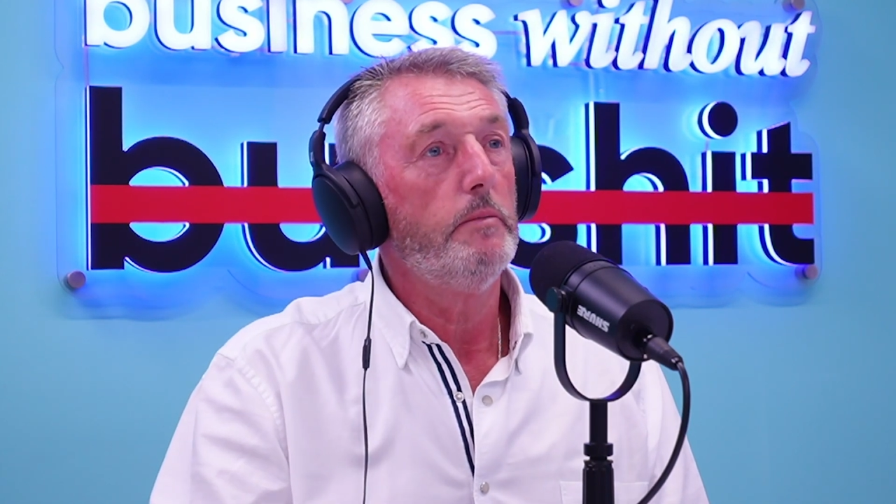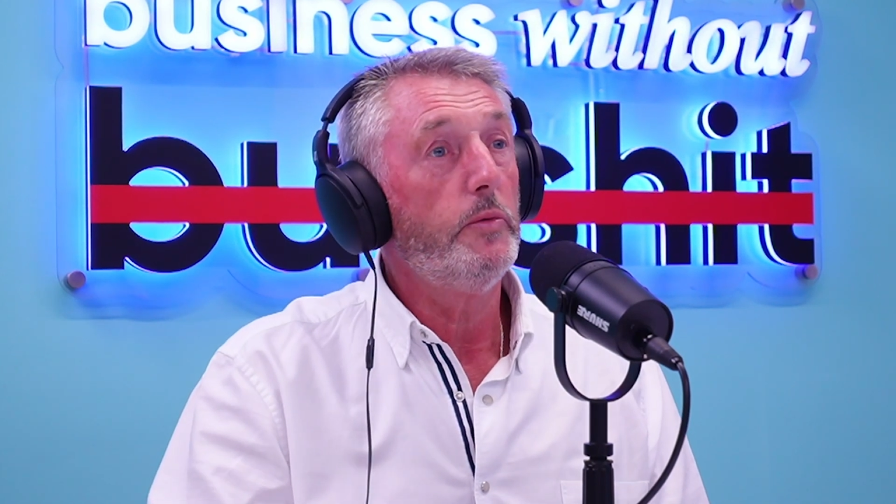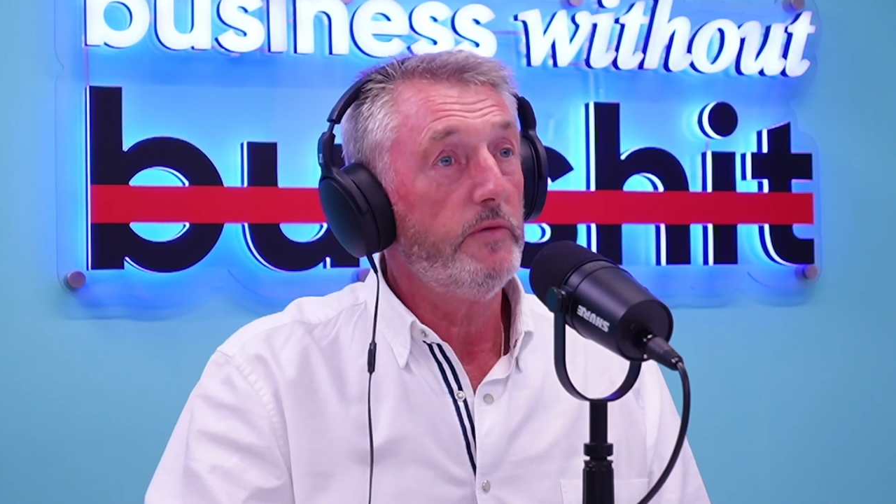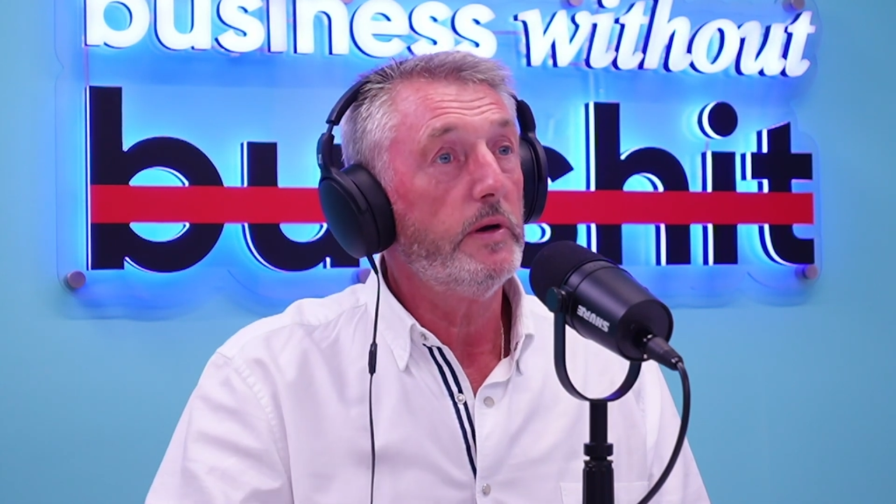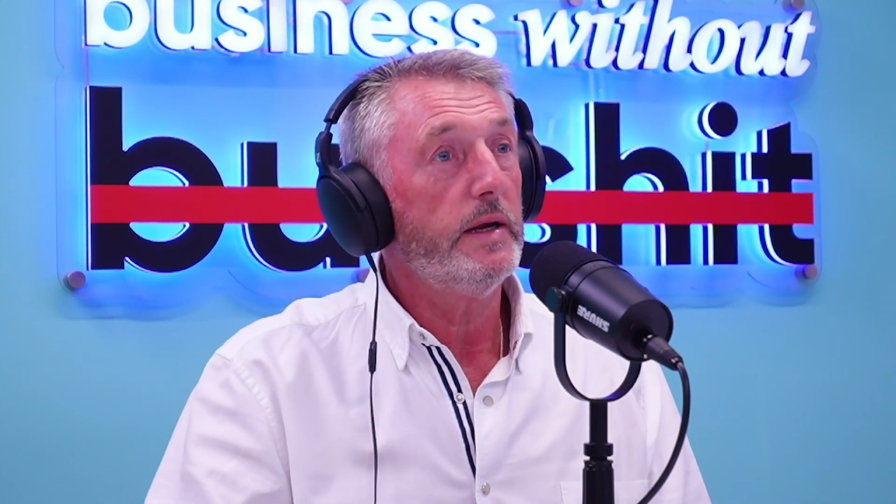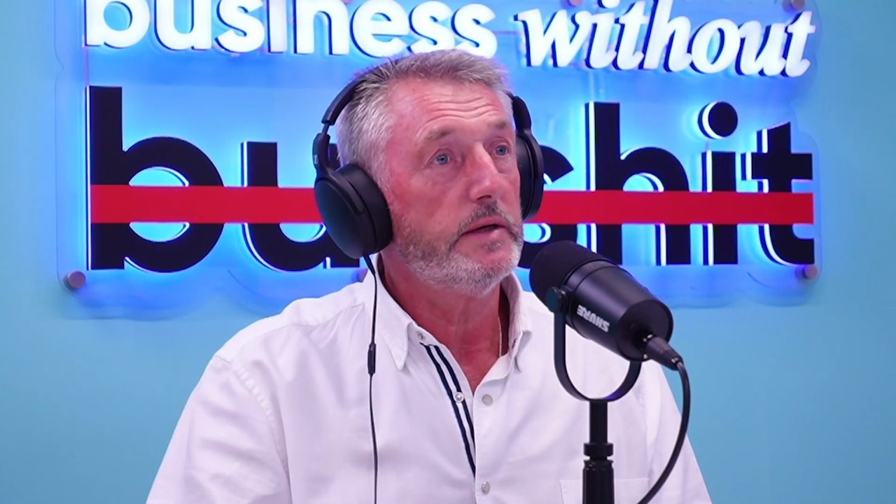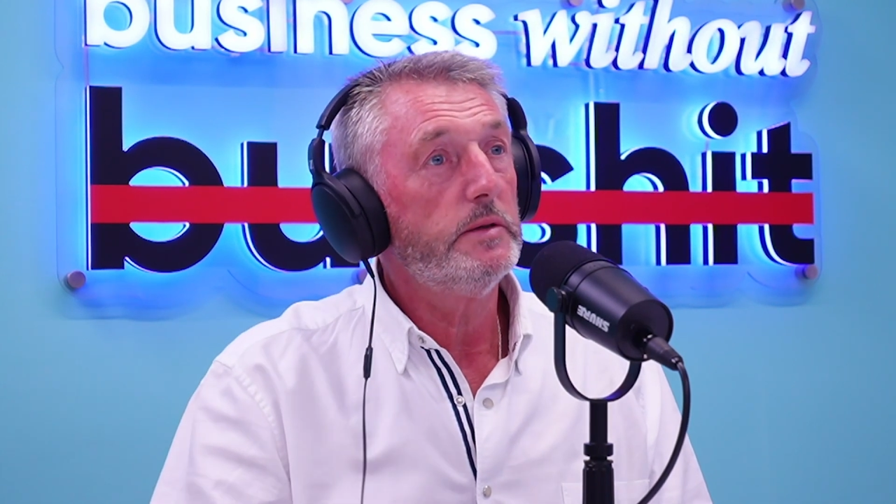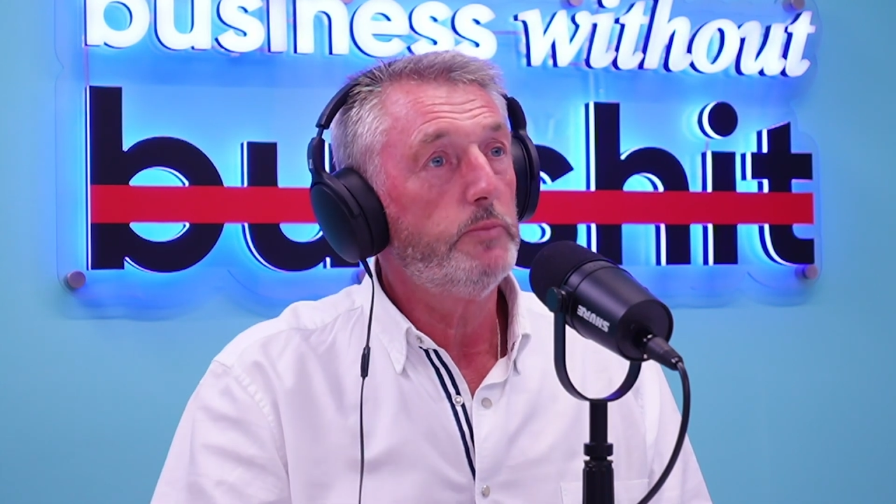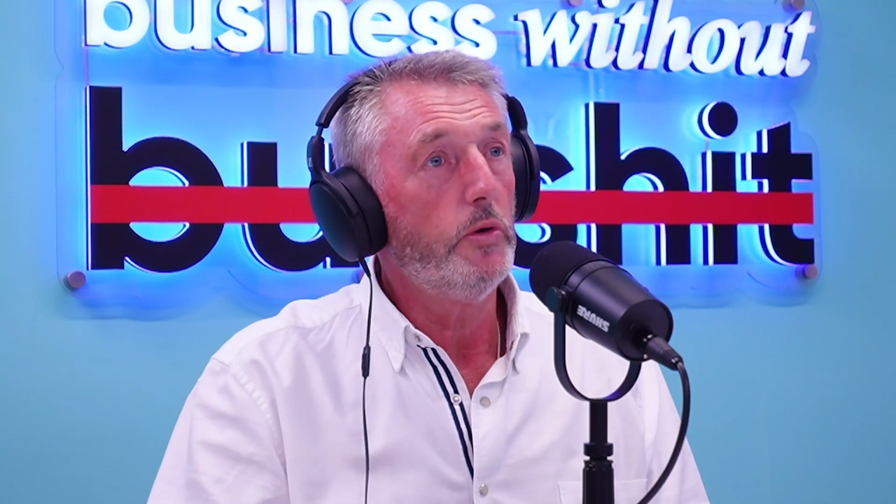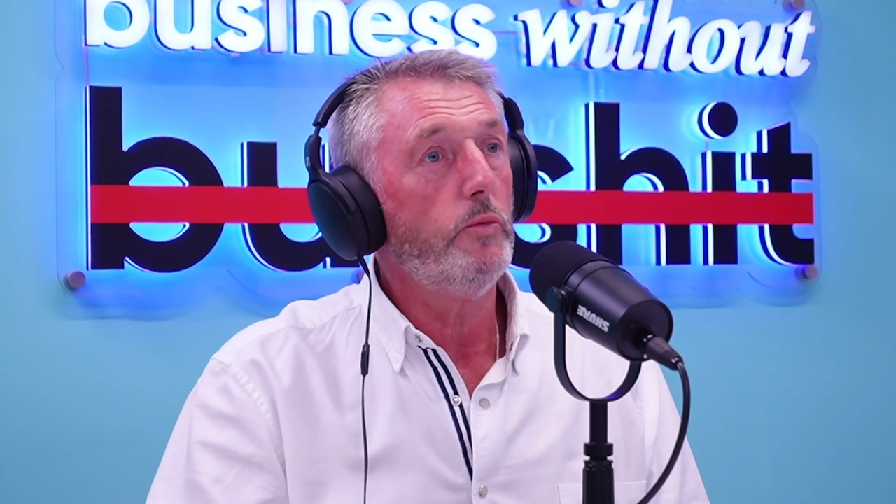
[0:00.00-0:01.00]
But we've got to get to
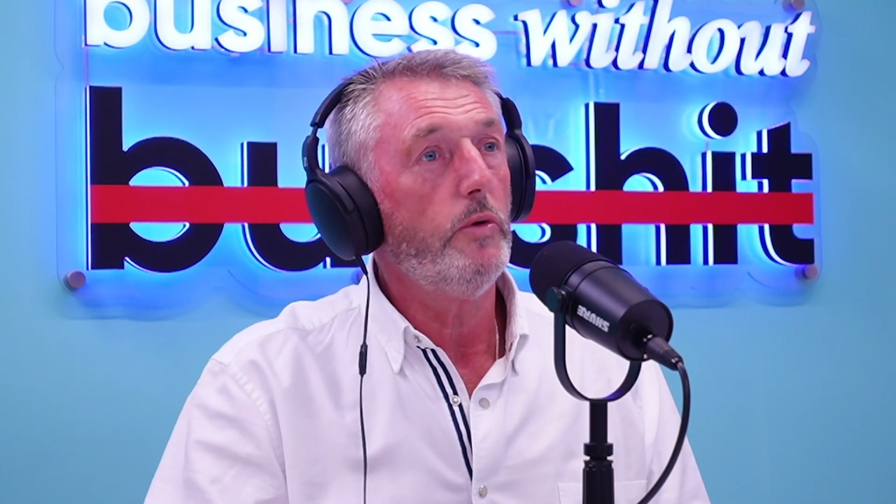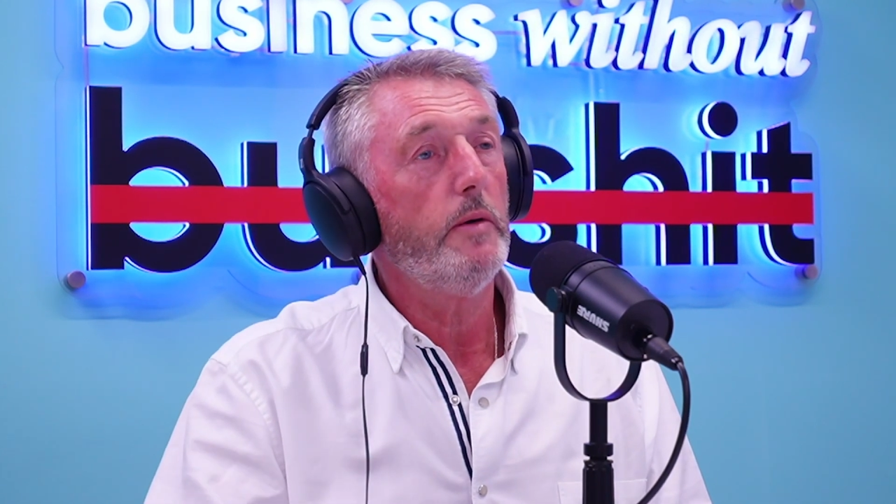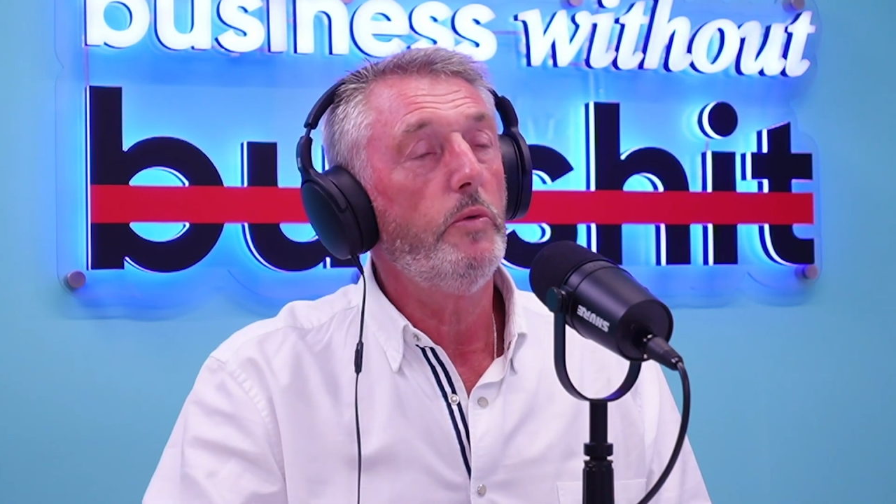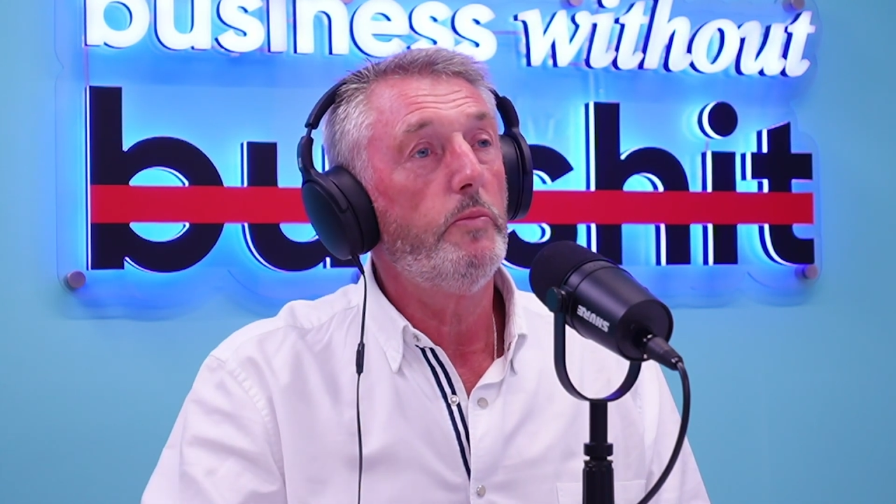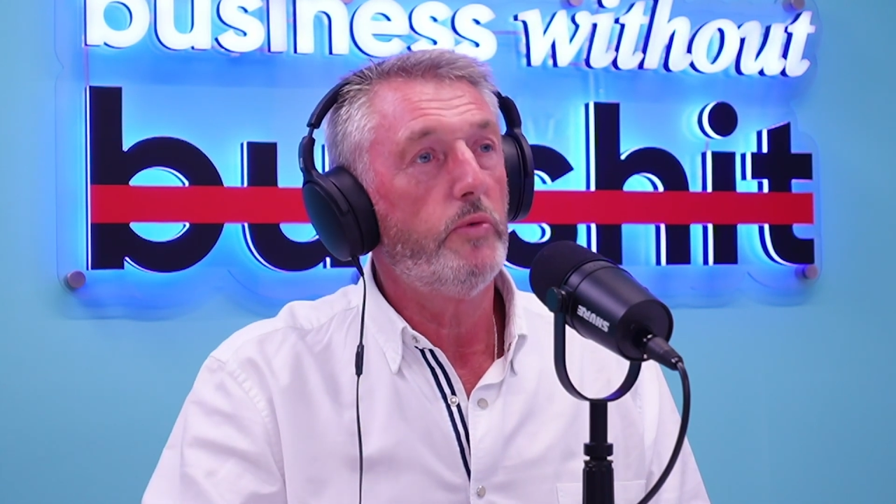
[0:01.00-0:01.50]
the point where we're